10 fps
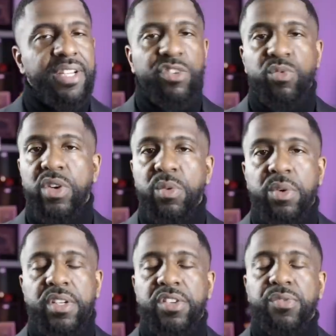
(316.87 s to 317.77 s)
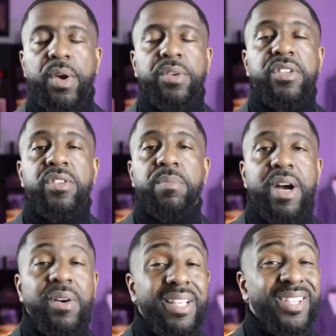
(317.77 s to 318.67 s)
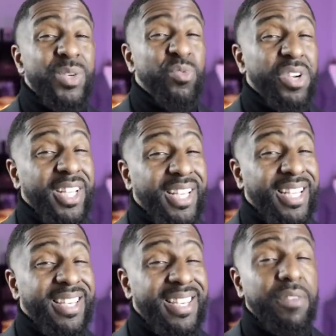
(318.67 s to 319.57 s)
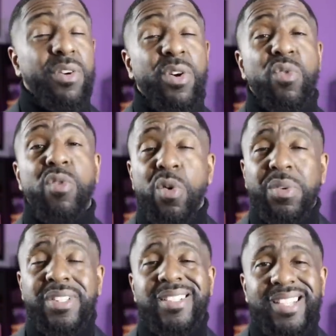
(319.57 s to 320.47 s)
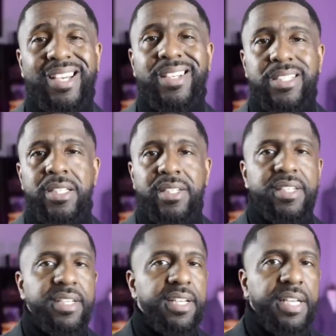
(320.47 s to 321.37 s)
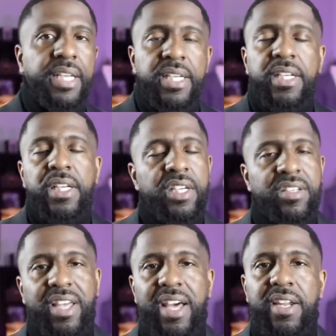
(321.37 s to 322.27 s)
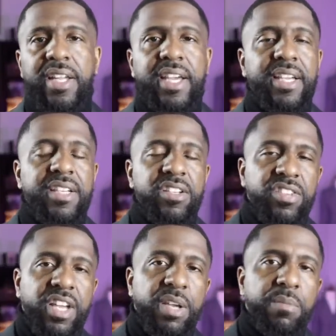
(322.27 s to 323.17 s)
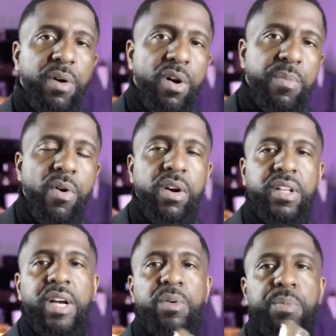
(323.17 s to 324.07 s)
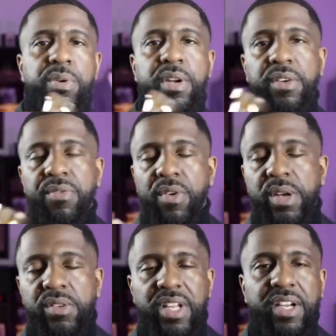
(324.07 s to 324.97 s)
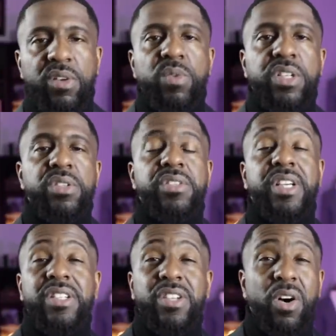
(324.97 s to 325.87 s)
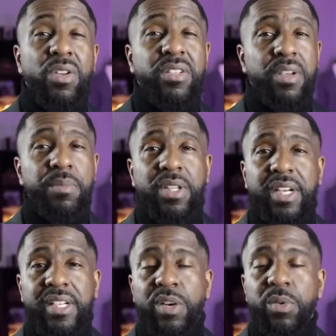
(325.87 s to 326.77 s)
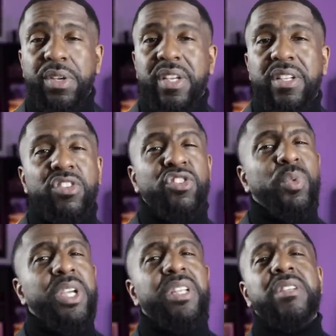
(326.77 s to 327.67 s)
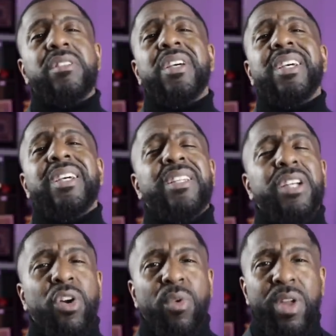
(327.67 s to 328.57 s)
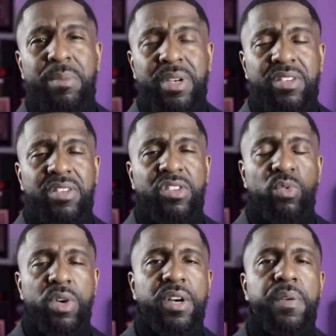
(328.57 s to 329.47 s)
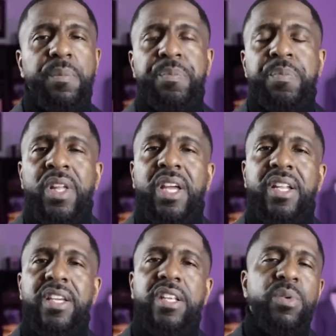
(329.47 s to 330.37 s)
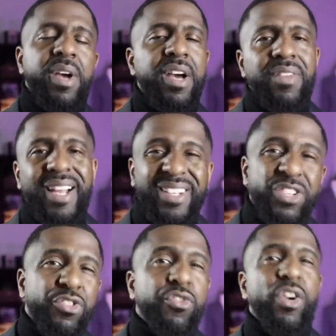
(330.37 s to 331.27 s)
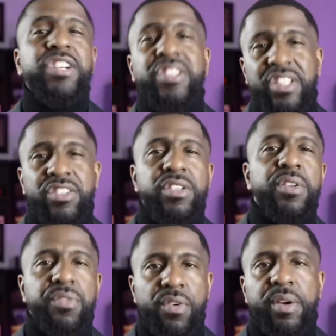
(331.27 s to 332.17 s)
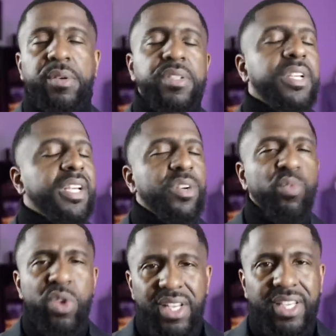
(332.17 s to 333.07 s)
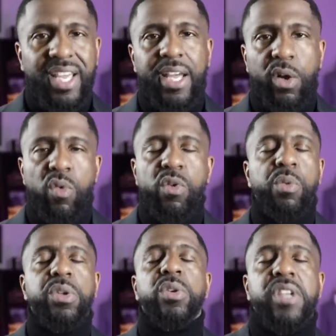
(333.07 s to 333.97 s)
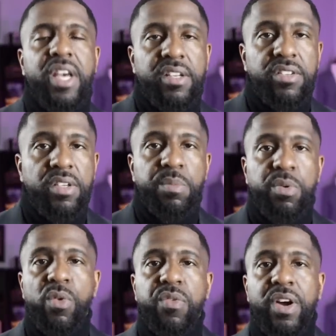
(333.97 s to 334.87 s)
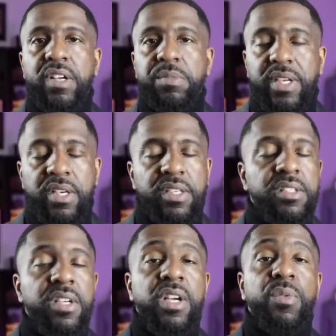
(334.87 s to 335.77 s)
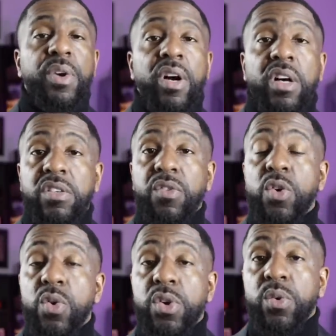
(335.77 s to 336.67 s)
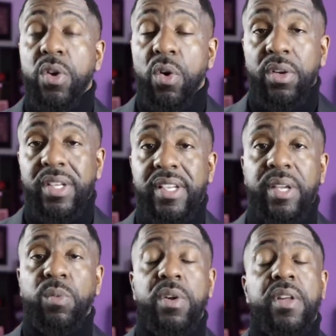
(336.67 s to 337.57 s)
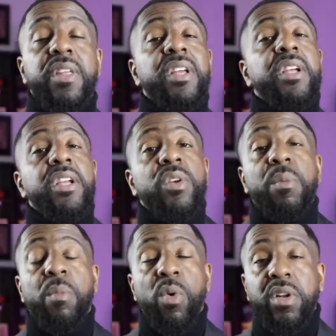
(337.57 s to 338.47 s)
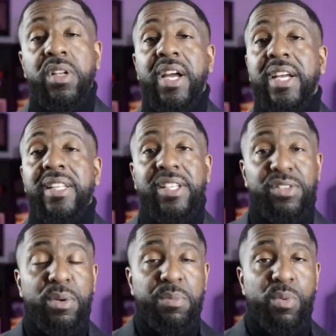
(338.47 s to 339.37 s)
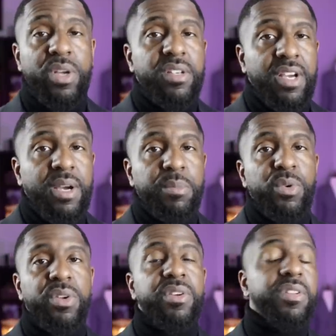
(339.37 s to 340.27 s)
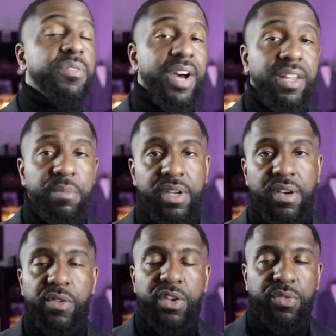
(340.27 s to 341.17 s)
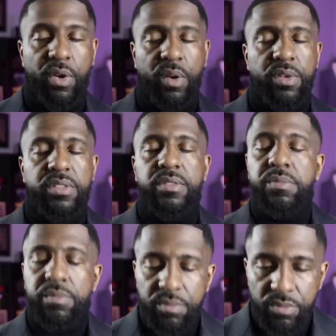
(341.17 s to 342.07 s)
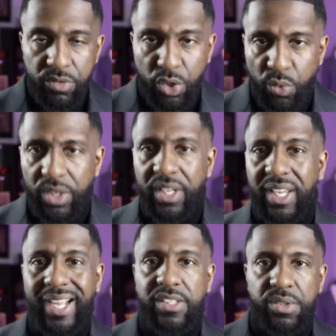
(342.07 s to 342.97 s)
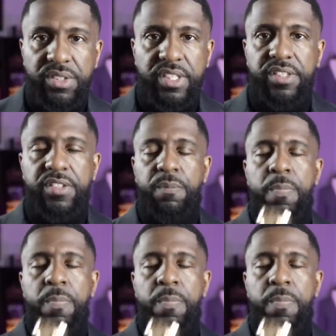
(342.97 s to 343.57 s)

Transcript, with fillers: That's really what this fragrance is about. And you really can never go wrong with this kind of scent DNA. It's kind of like in the same ballpark that I would put a fragrance like Original Santal or something like that, where you get the sweetness, the creaminess as well. And then you have like this freshness to the fragrance. Really can't go wrong with those kind of scent profiles because regardless of who you're on a date with, you're more than likely at some point in time during the development of this fragrance to really catch your attention.